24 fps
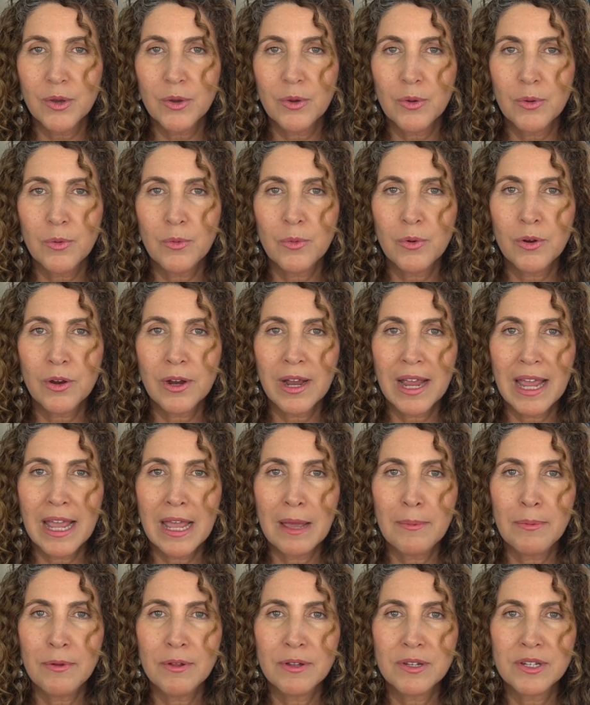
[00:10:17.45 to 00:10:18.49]
we're
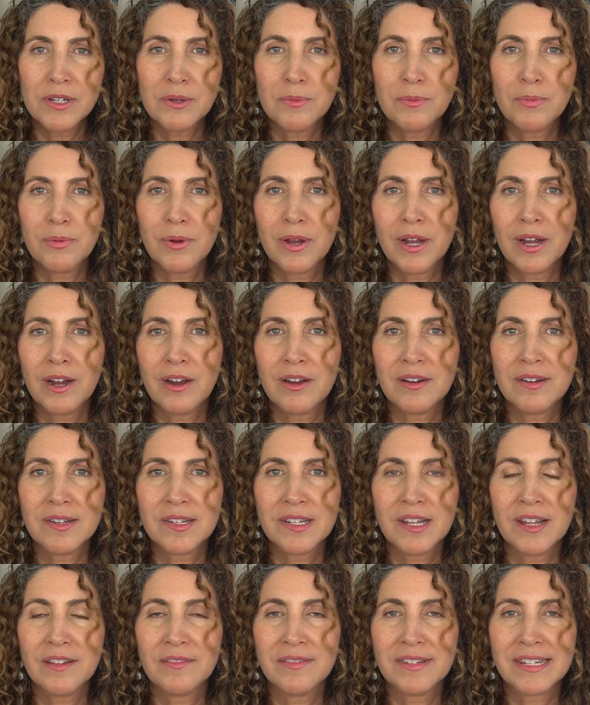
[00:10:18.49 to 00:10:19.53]
able to bring
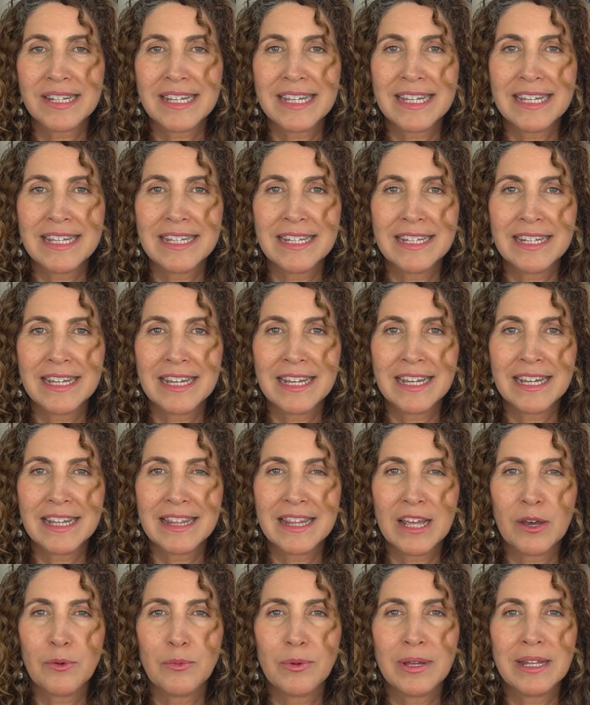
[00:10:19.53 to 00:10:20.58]
ourselves healing
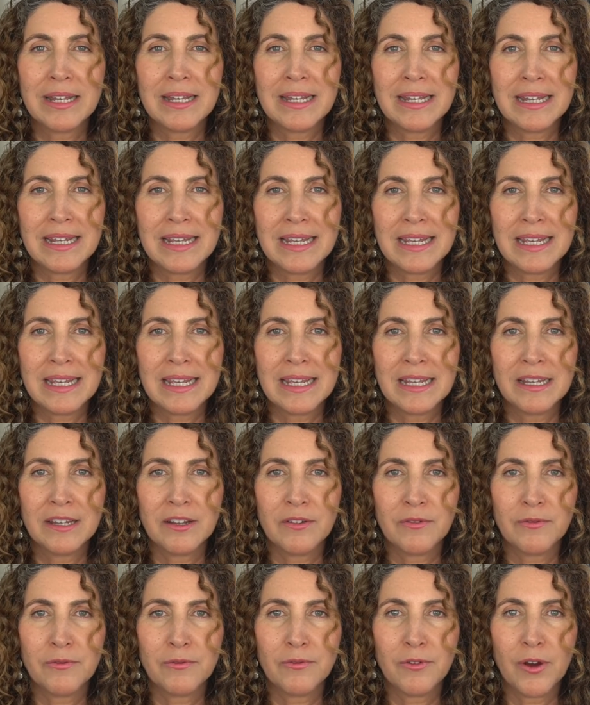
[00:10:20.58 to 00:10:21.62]
that we need
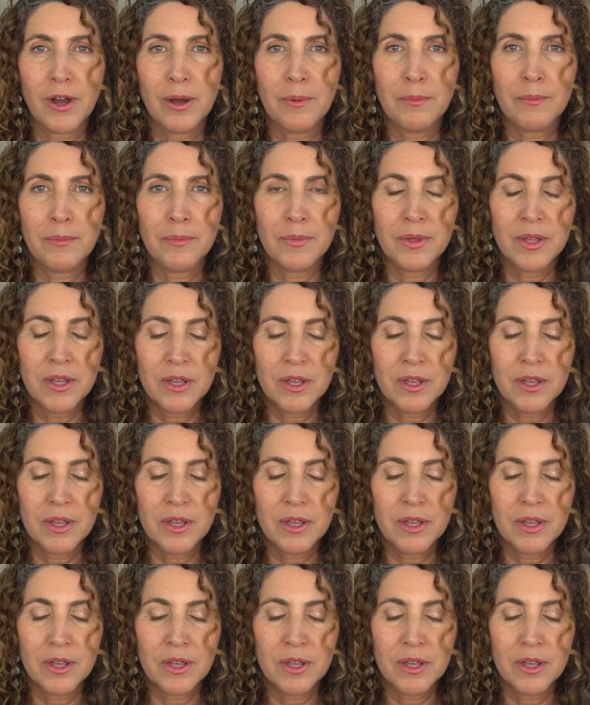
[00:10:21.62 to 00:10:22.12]
from